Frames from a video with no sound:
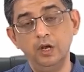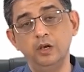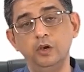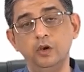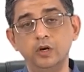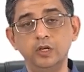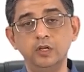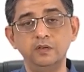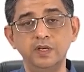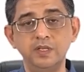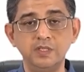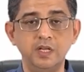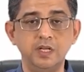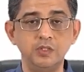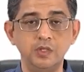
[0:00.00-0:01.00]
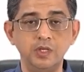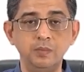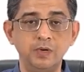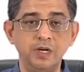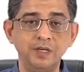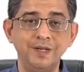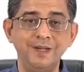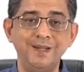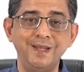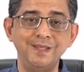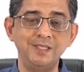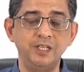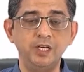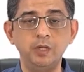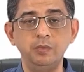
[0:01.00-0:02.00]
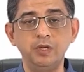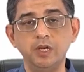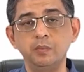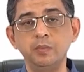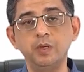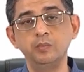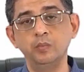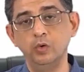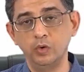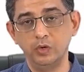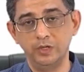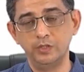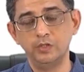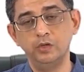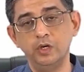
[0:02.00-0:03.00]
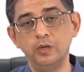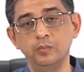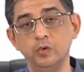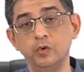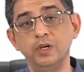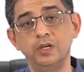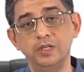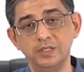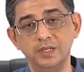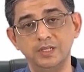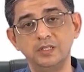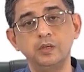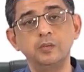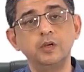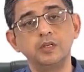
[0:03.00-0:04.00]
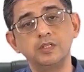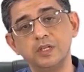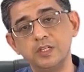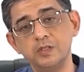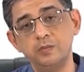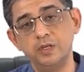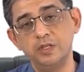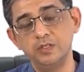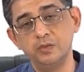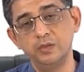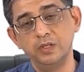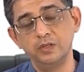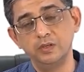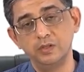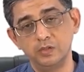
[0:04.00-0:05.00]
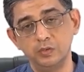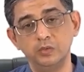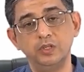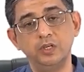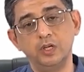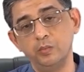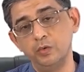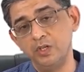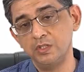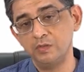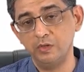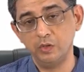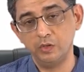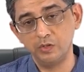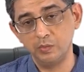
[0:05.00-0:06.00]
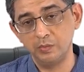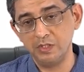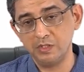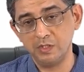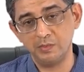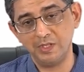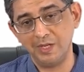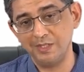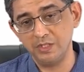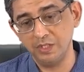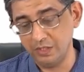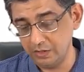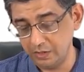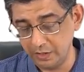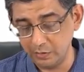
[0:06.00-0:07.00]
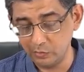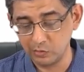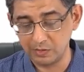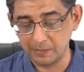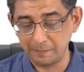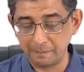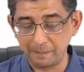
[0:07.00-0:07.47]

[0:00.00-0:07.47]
Lot of guys casually marked intensity becoming more. It's not more, it is lesser because less blood is going across. So the turbulence will also be substantially reduced.